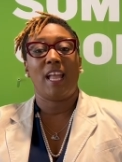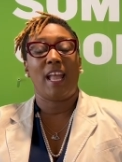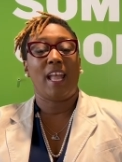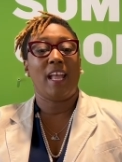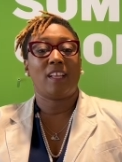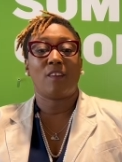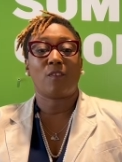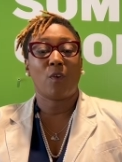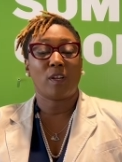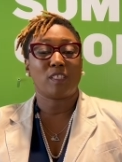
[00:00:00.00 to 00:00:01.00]
And
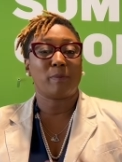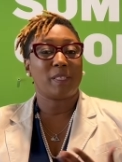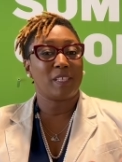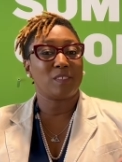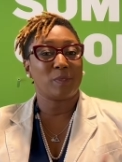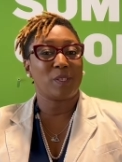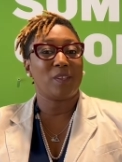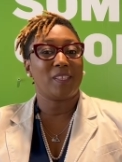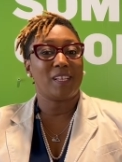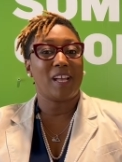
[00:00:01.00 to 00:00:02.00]
of course, because we're in
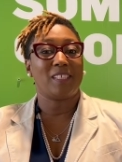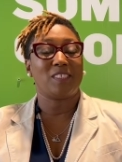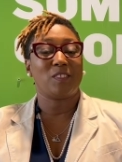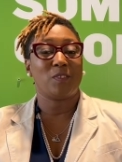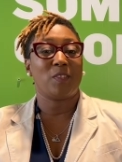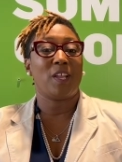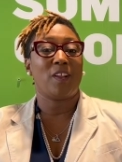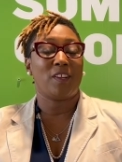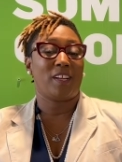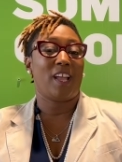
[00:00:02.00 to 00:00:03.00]
early college,
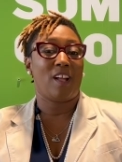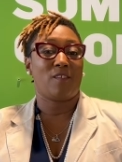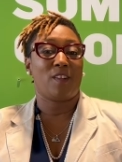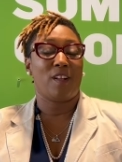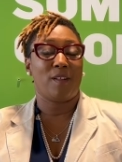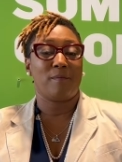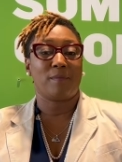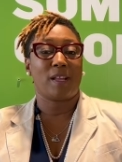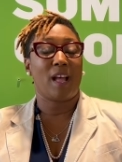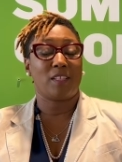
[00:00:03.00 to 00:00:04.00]
they're gonna have um,
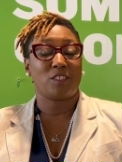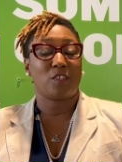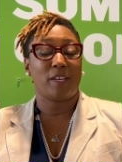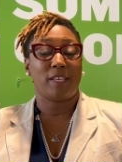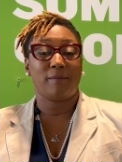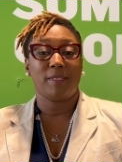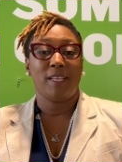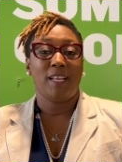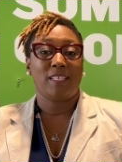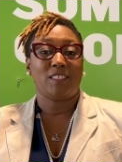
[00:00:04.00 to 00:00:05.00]
college credit.
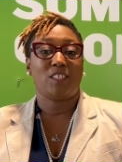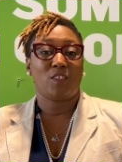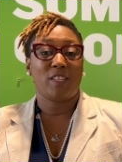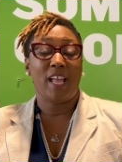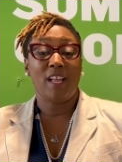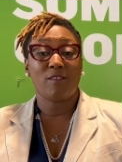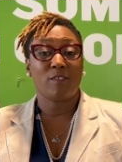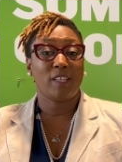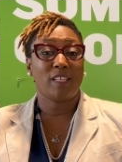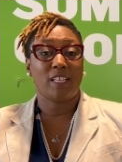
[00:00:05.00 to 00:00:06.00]
And so that
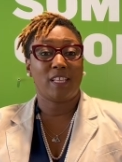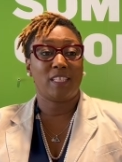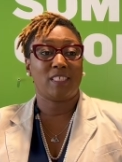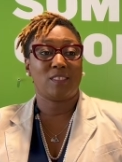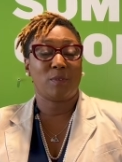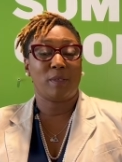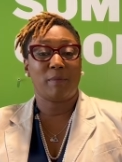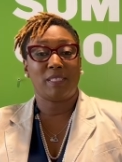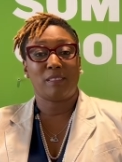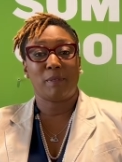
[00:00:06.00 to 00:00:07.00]
really is what it
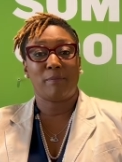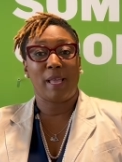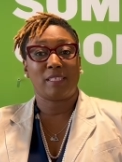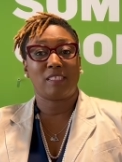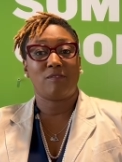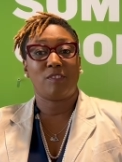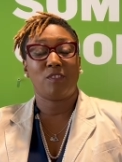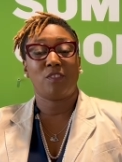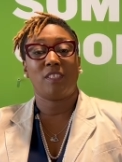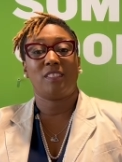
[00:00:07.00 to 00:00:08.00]
means to be back to the
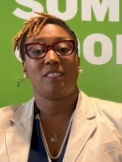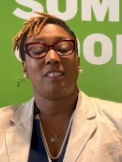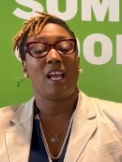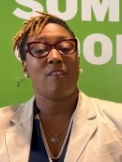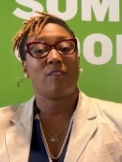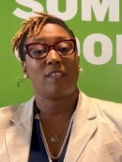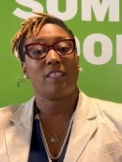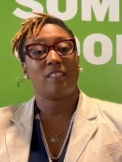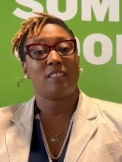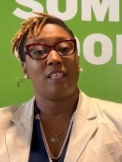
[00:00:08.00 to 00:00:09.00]
future is to not
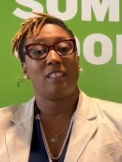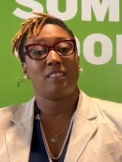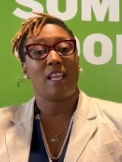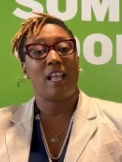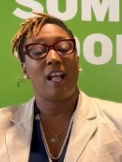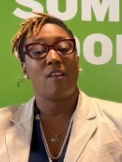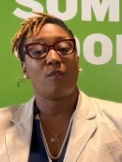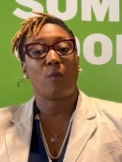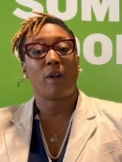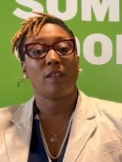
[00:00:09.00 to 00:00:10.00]
forget the things that
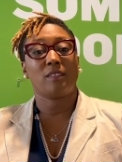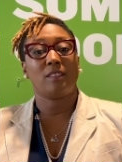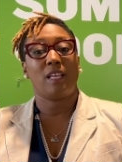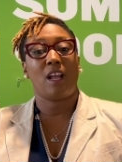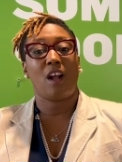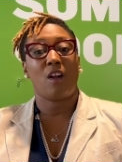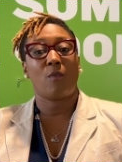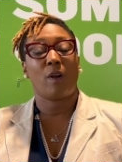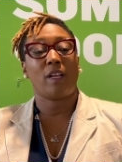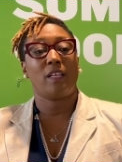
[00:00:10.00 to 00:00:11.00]
have worked and that
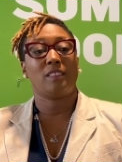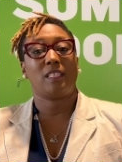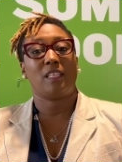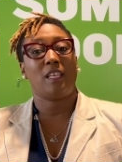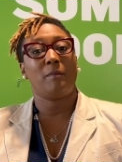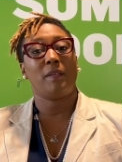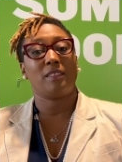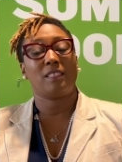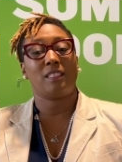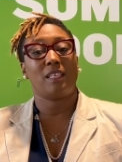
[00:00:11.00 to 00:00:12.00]
are working to keep
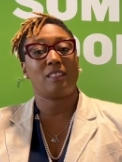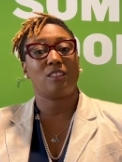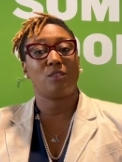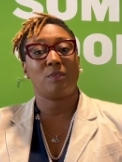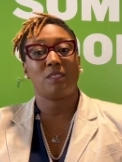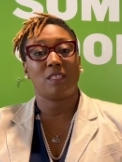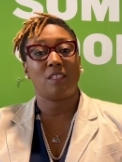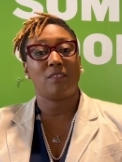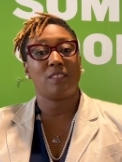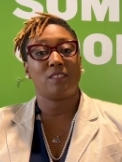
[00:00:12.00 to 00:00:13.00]
us connected to each
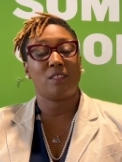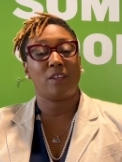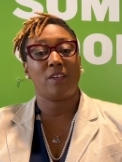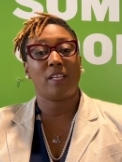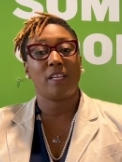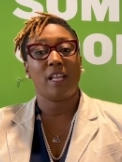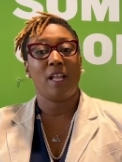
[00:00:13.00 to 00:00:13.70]
other and to learning,